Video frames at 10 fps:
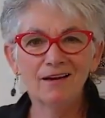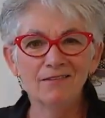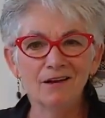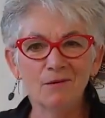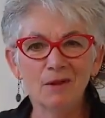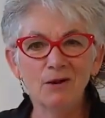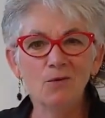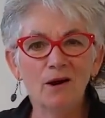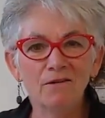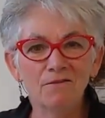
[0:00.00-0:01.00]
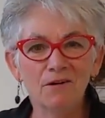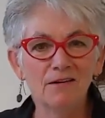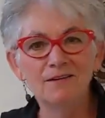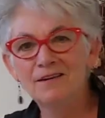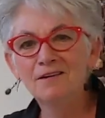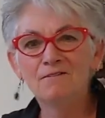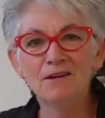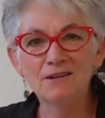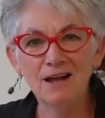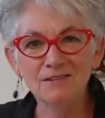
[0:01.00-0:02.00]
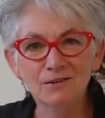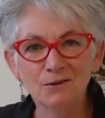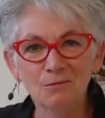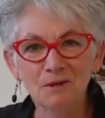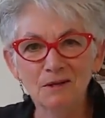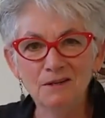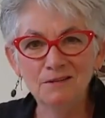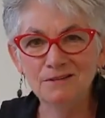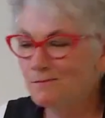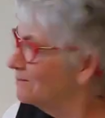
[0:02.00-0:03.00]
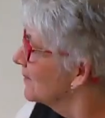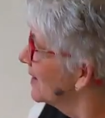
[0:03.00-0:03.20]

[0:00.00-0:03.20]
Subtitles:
I thought it made quite a fun, fantastical piece.